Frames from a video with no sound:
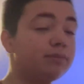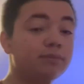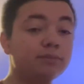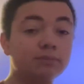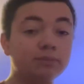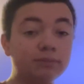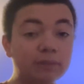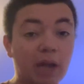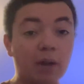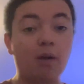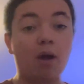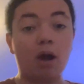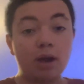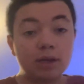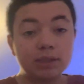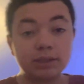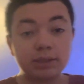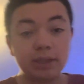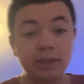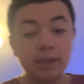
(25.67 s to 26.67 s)
Now,
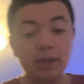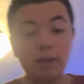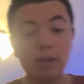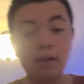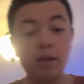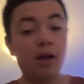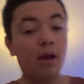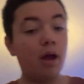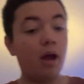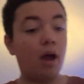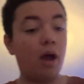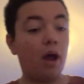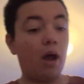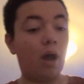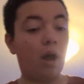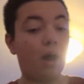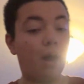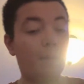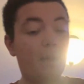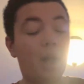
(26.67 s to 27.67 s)
honestly,
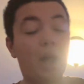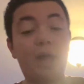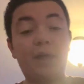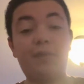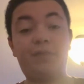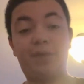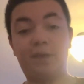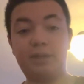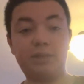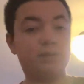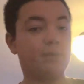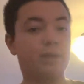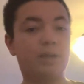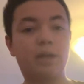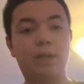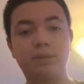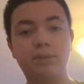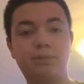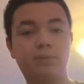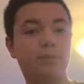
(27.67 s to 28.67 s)
I think it's a great
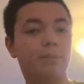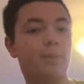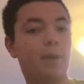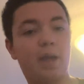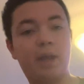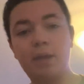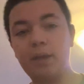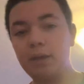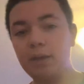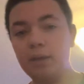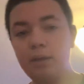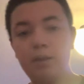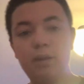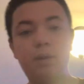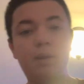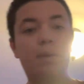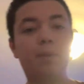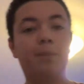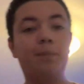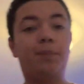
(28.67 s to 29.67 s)
console to buy.
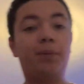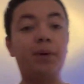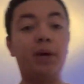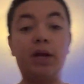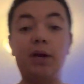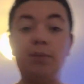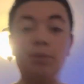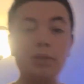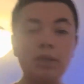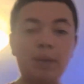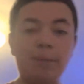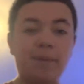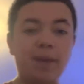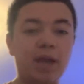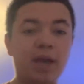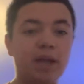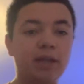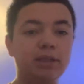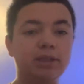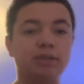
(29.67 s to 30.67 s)
But it really
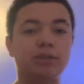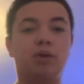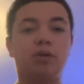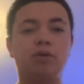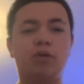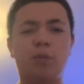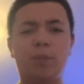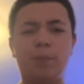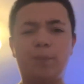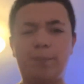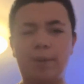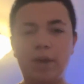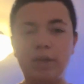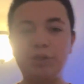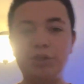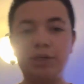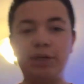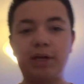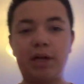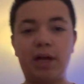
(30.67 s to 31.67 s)
depends on your
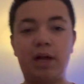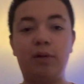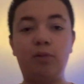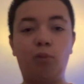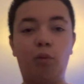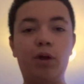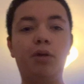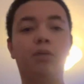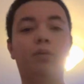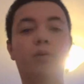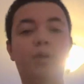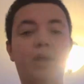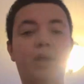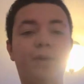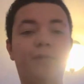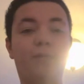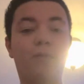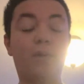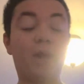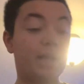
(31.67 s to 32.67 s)
budget and what you're
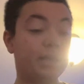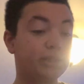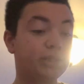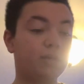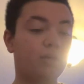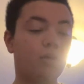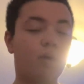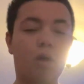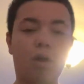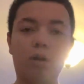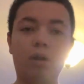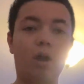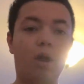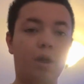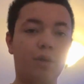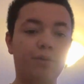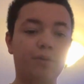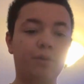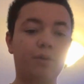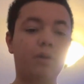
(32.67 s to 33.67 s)
looking for, as there are
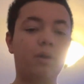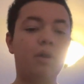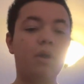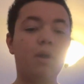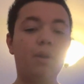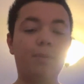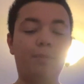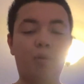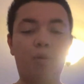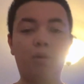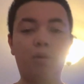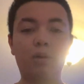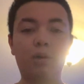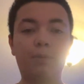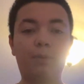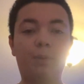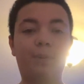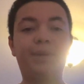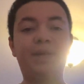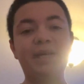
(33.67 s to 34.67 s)
other
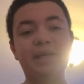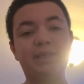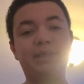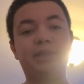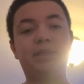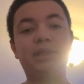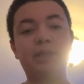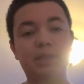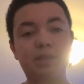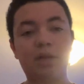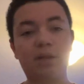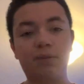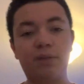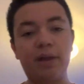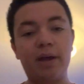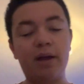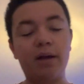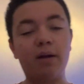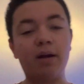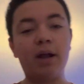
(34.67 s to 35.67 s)
portable PCs out
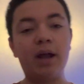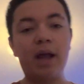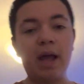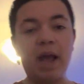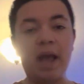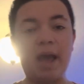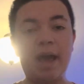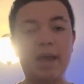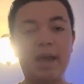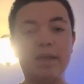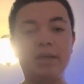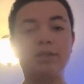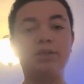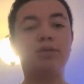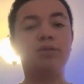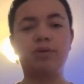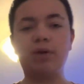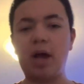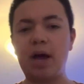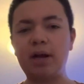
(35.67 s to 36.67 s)
there, as
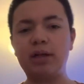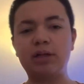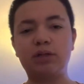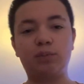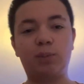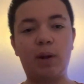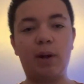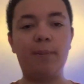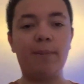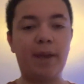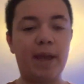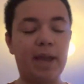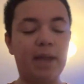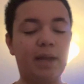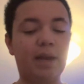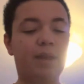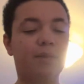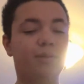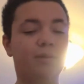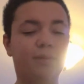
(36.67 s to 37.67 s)
they're not as well
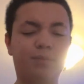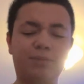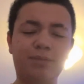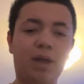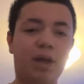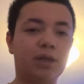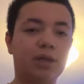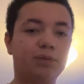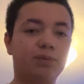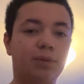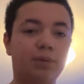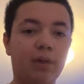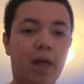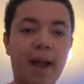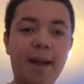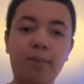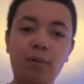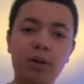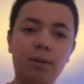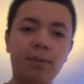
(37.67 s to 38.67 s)
made and they're not as
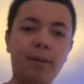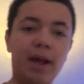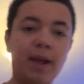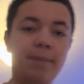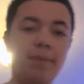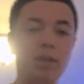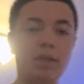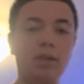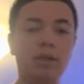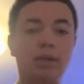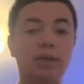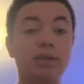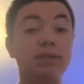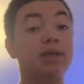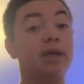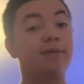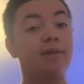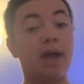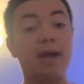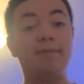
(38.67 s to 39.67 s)
reliable in my opinion, because
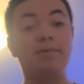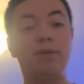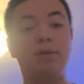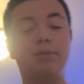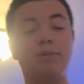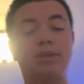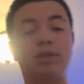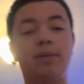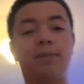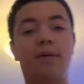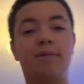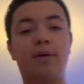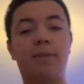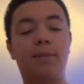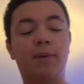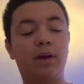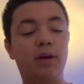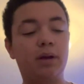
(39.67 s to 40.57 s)
I have used some of them.